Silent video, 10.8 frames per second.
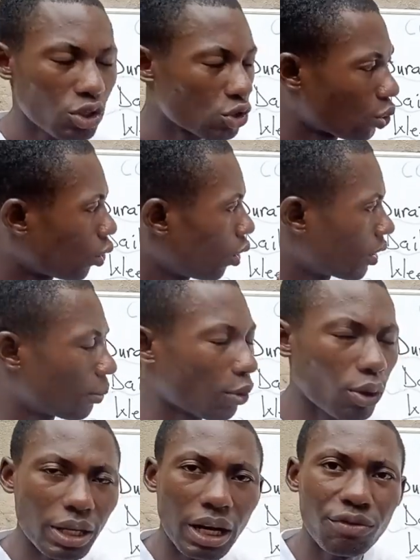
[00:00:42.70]
so on the
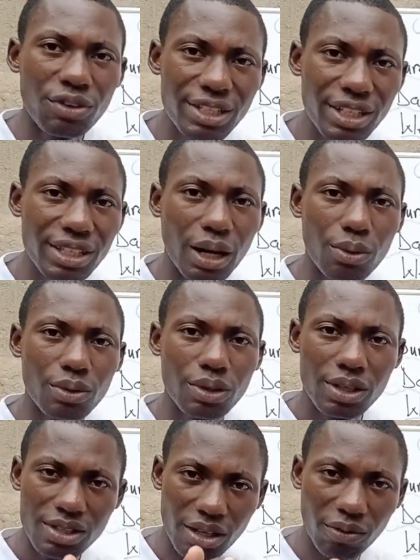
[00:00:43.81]
board I've written down
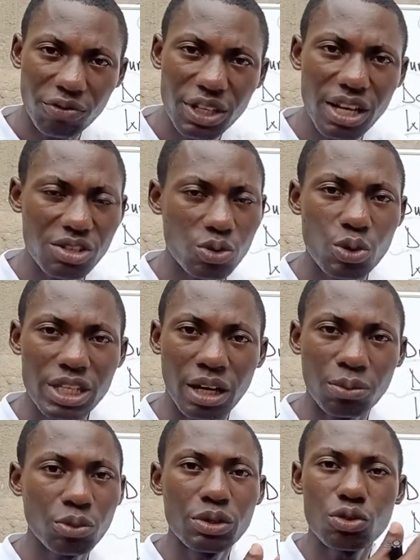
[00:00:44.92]
some figures which
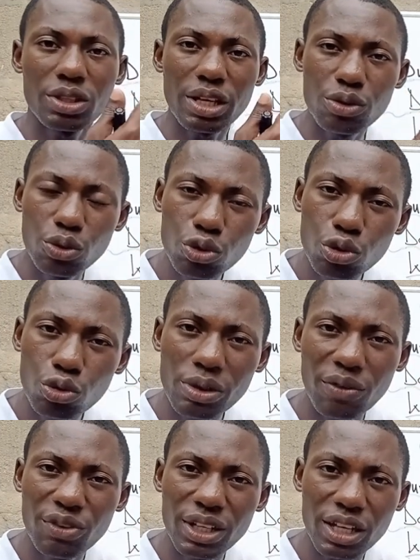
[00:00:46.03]
I'm going to take you through
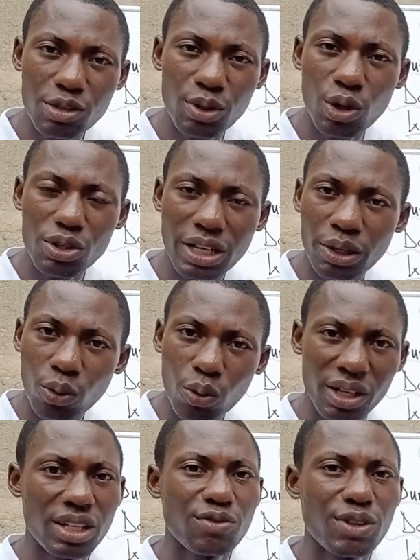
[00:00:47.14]
the figures because I don't
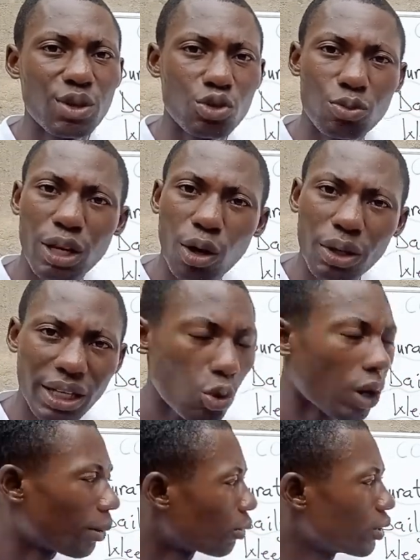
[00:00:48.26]
want this video to be long. So
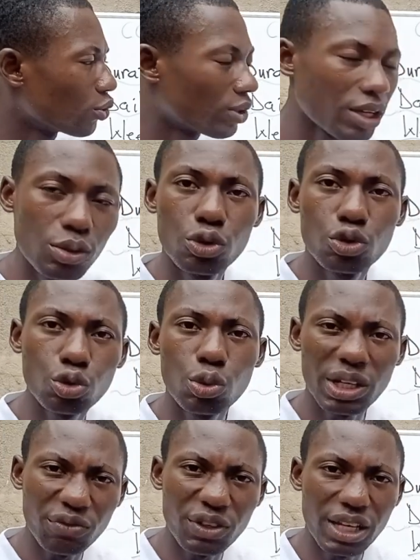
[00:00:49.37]
I'm going to take you through
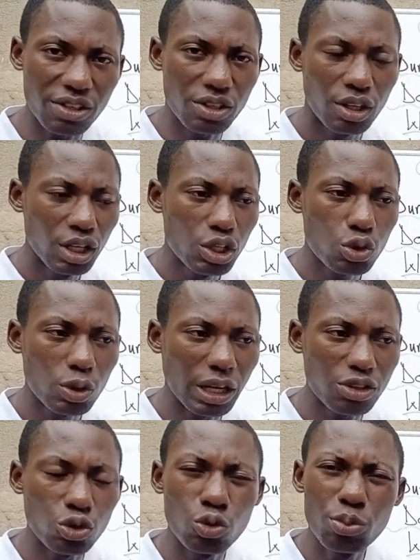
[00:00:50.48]
the figures so
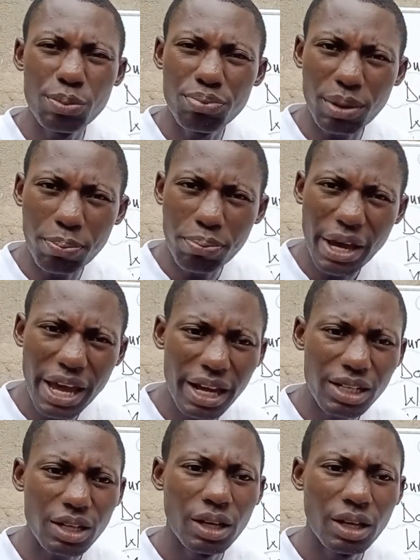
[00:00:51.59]
that you'll be prepared.